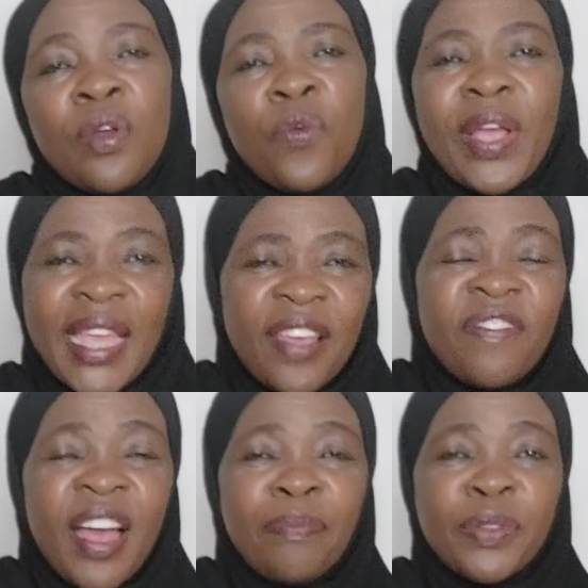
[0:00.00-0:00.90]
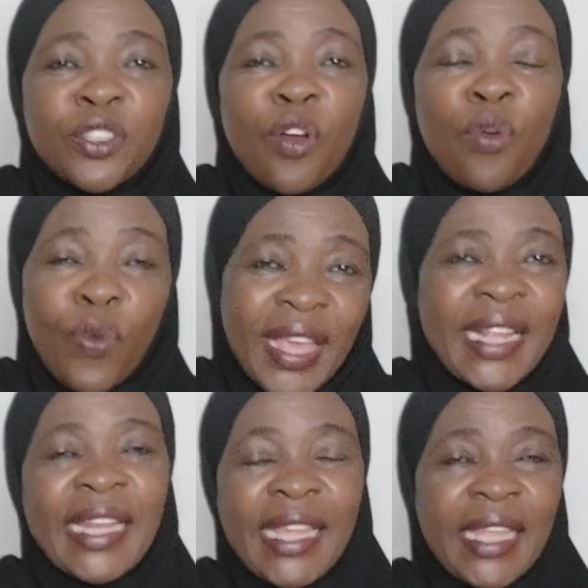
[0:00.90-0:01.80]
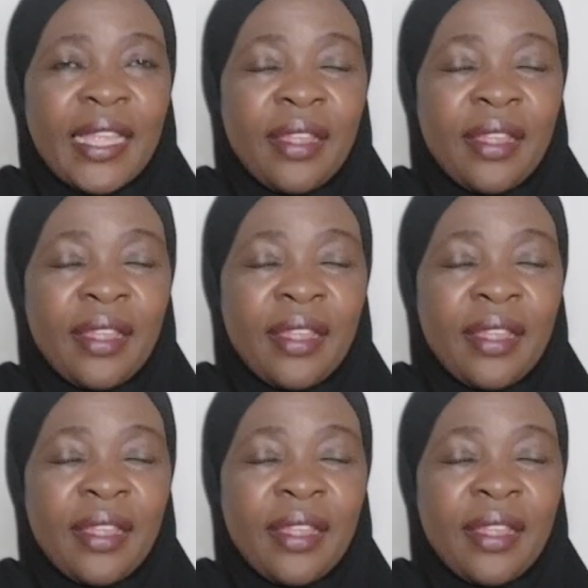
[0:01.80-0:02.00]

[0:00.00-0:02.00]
We give up so quickly.